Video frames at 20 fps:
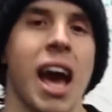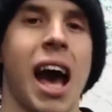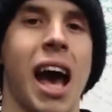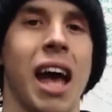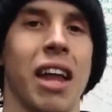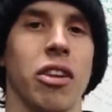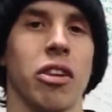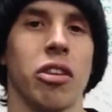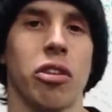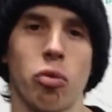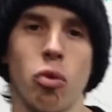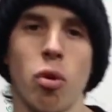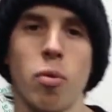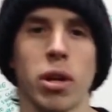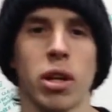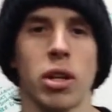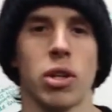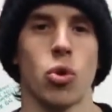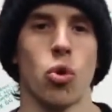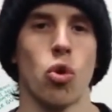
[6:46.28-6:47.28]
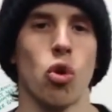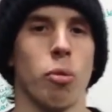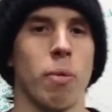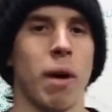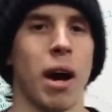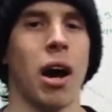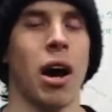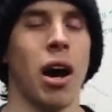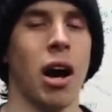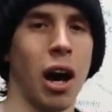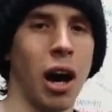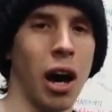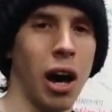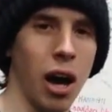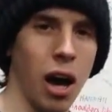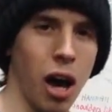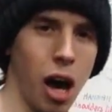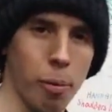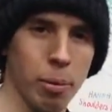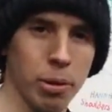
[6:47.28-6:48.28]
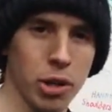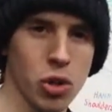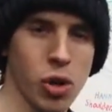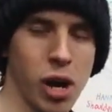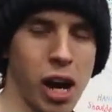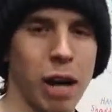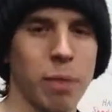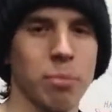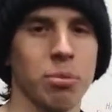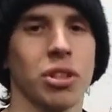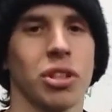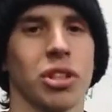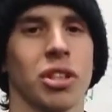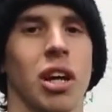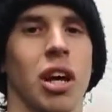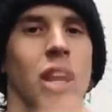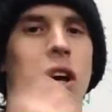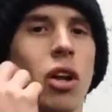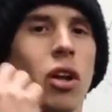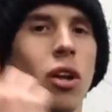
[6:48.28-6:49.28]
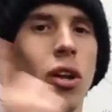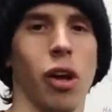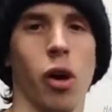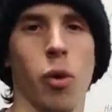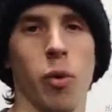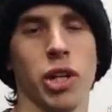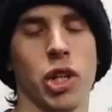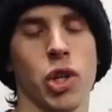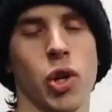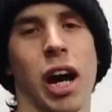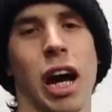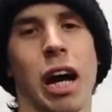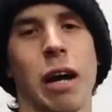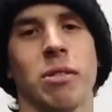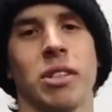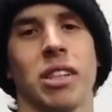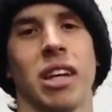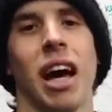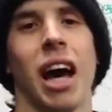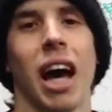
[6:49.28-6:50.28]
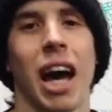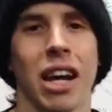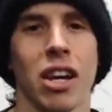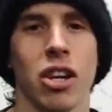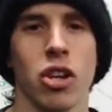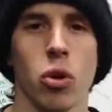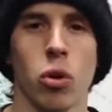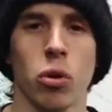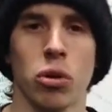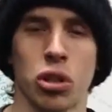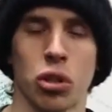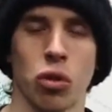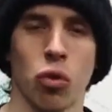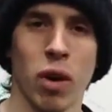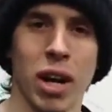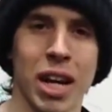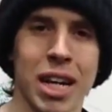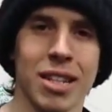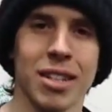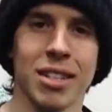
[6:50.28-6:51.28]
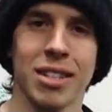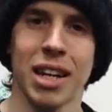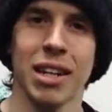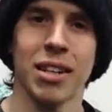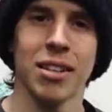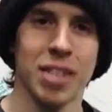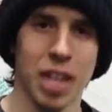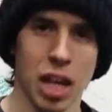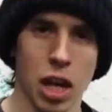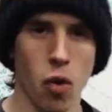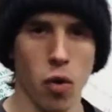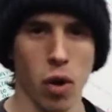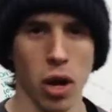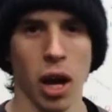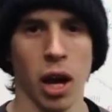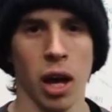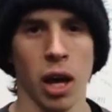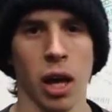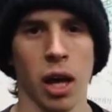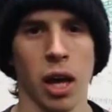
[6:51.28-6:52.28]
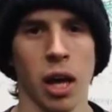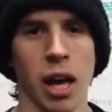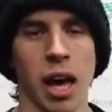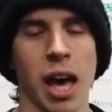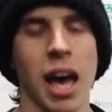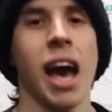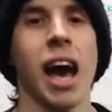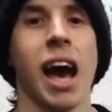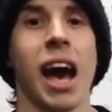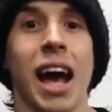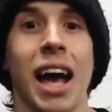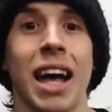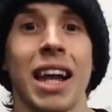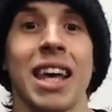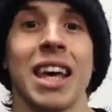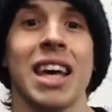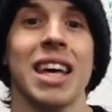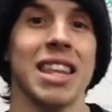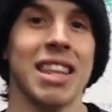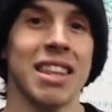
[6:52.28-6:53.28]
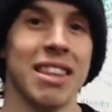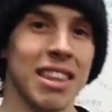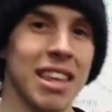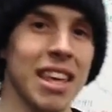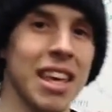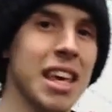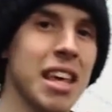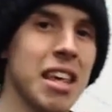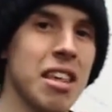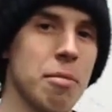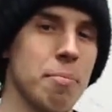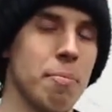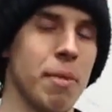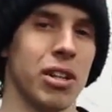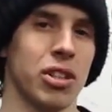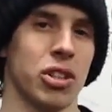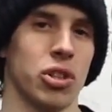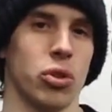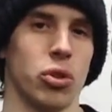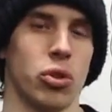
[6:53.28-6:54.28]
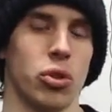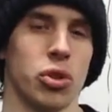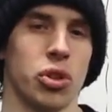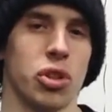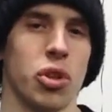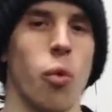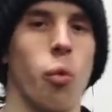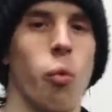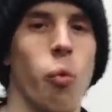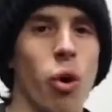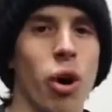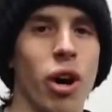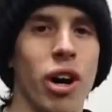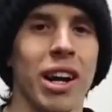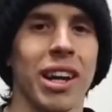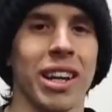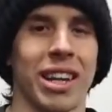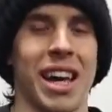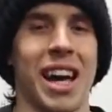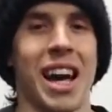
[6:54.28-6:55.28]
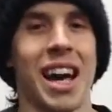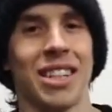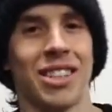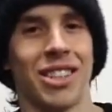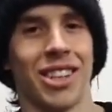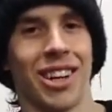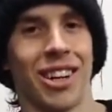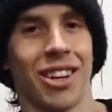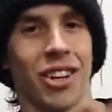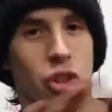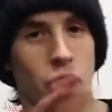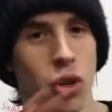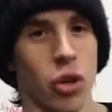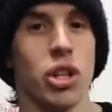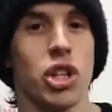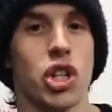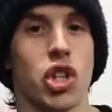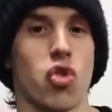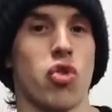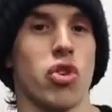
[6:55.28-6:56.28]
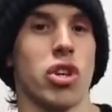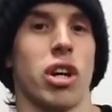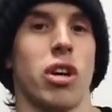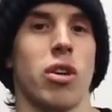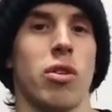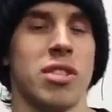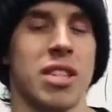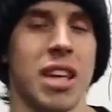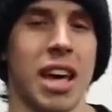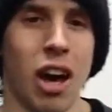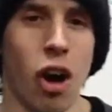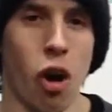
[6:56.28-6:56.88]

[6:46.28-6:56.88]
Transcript: And the 3 we're going to talk about are upper traps, lower traps, and your serratus anterior. And these muscles work as a good trio to